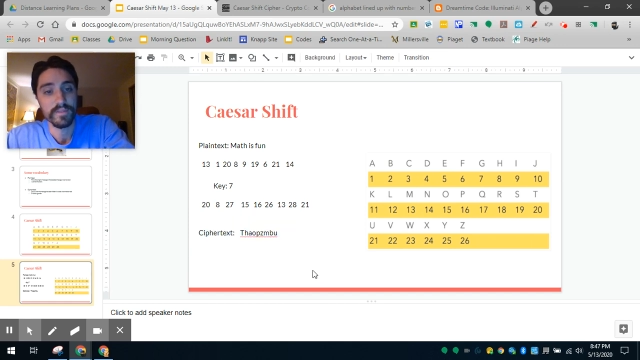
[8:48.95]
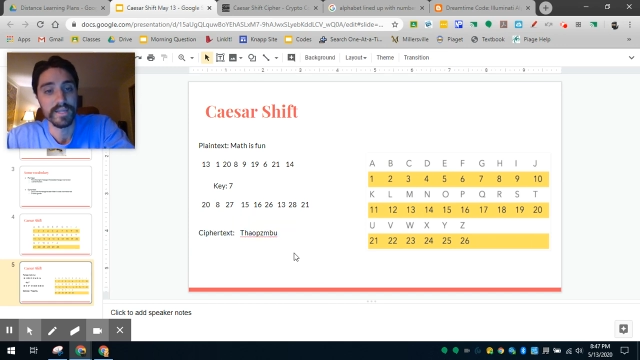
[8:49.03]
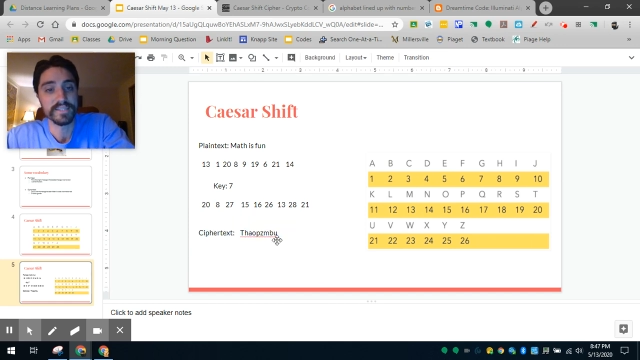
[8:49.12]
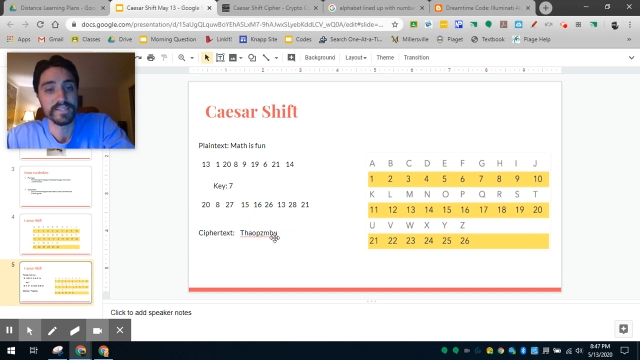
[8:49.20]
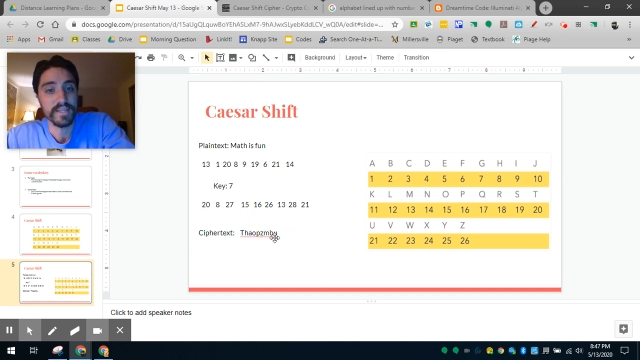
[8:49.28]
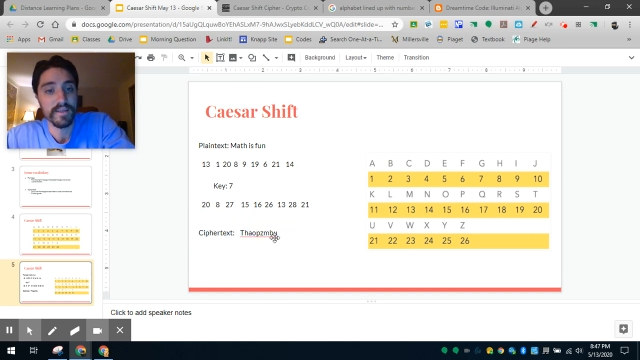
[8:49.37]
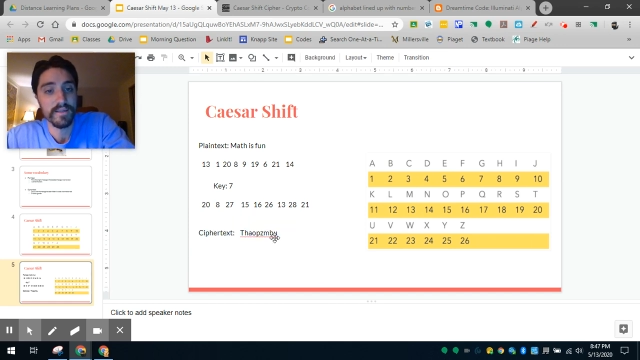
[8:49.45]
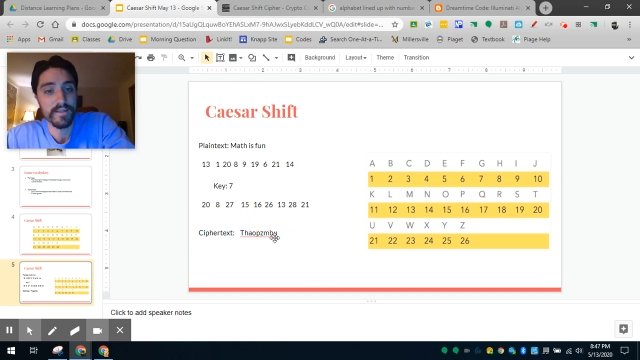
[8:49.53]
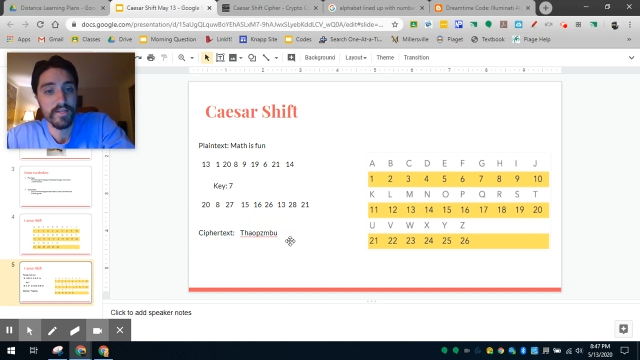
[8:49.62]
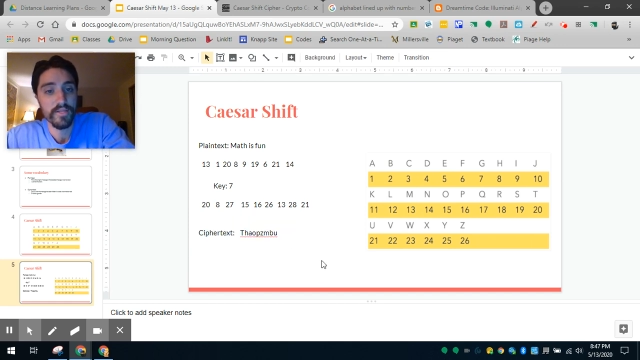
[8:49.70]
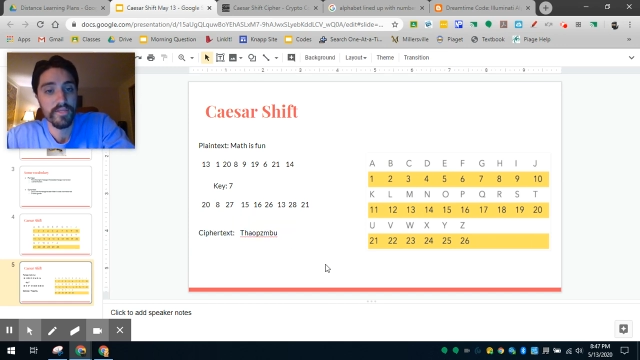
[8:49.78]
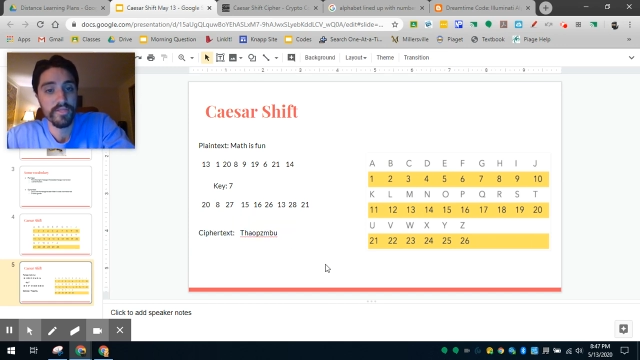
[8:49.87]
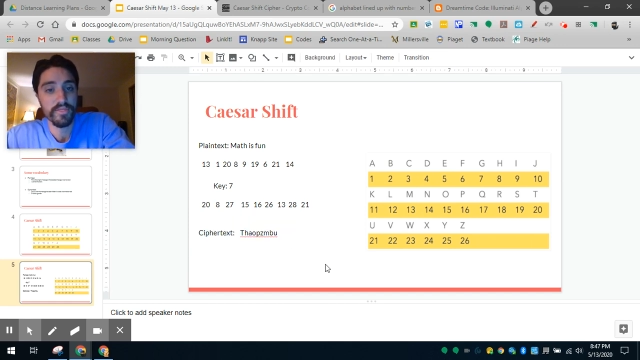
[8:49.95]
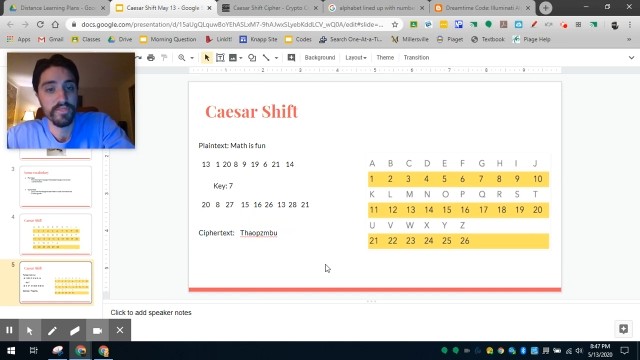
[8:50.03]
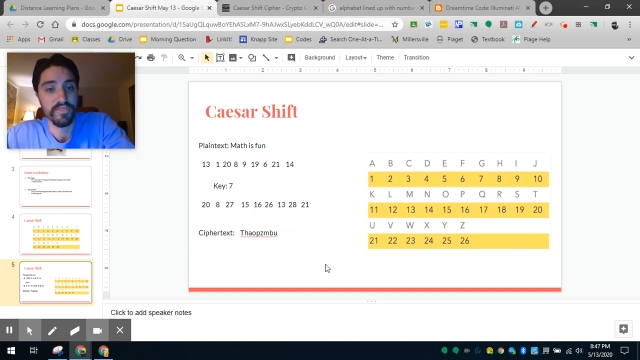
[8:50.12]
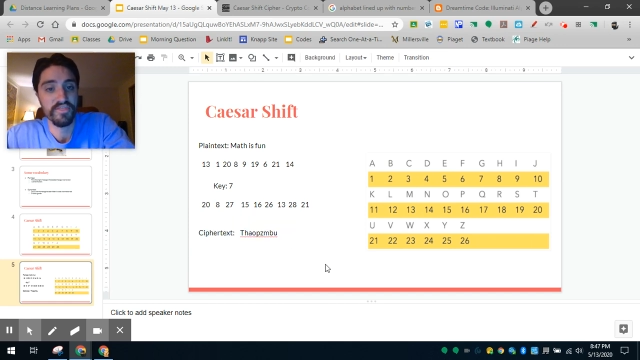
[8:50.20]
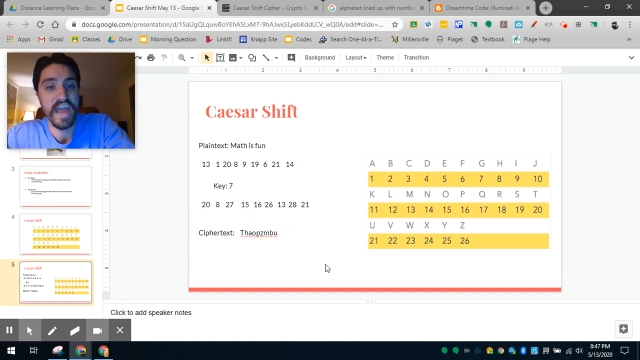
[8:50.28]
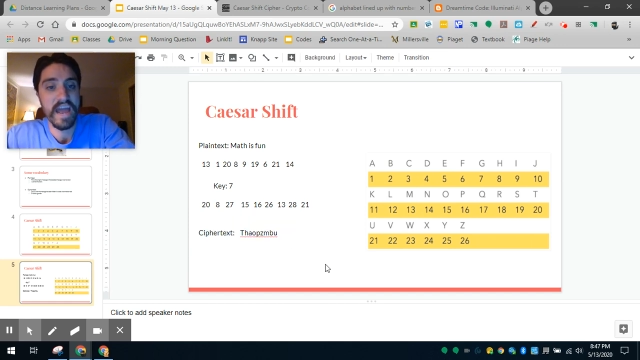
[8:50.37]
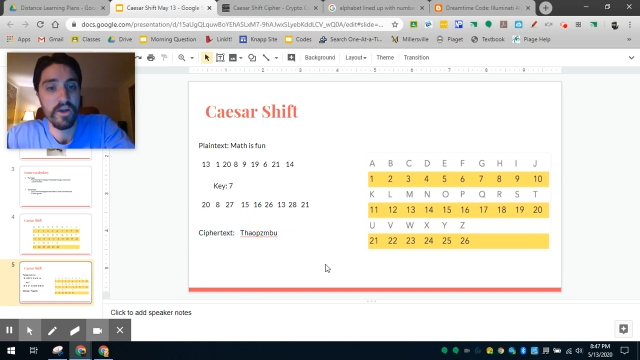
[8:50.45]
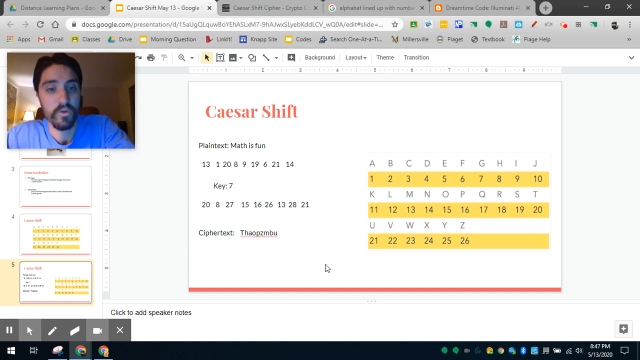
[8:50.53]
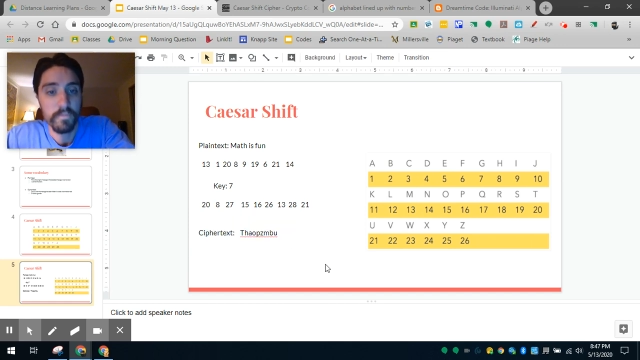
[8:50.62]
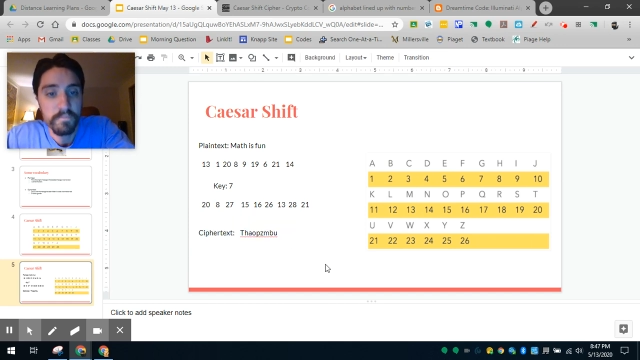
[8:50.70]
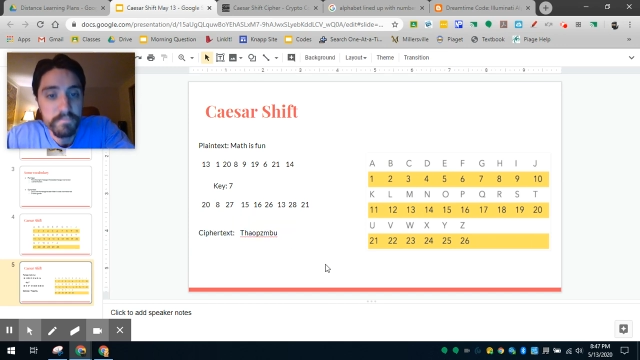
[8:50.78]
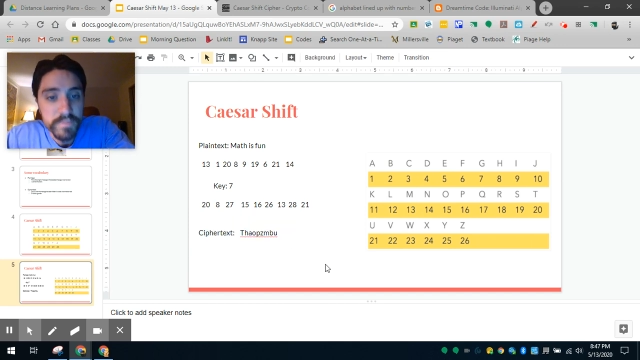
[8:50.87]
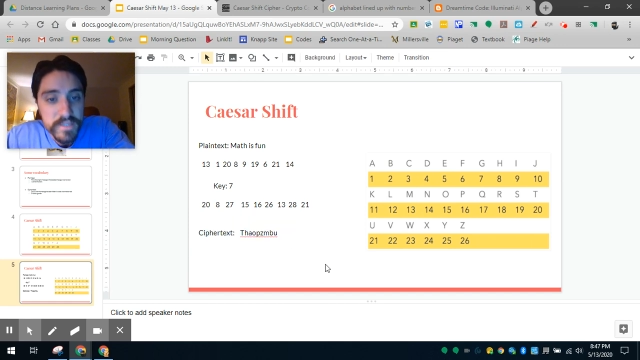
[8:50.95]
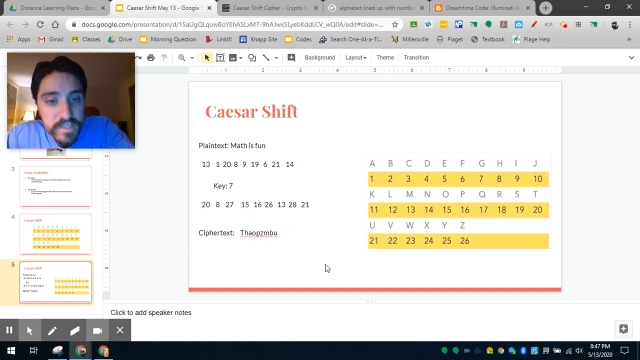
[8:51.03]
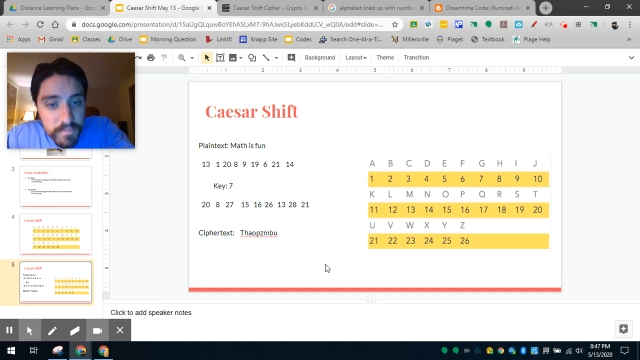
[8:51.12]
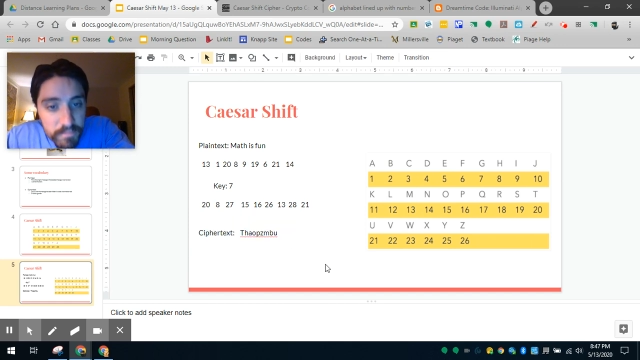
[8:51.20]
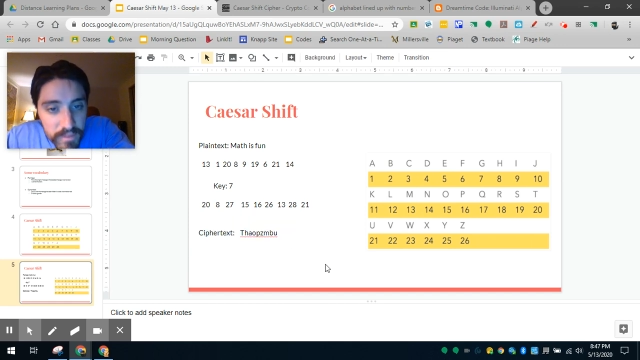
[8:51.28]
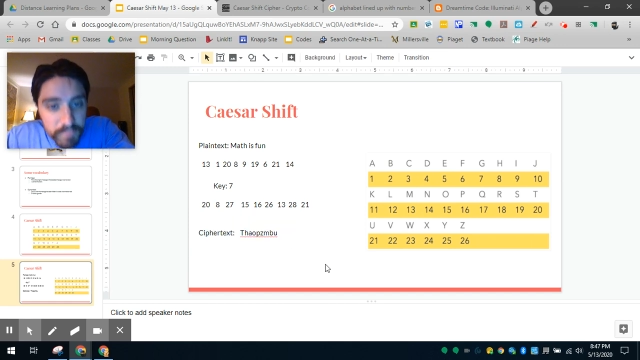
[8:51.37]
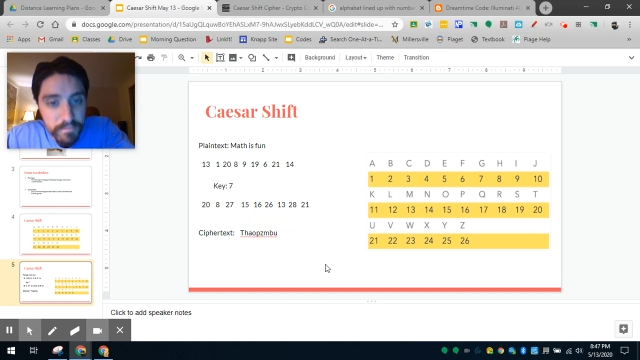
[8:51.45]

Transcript: It's thousand.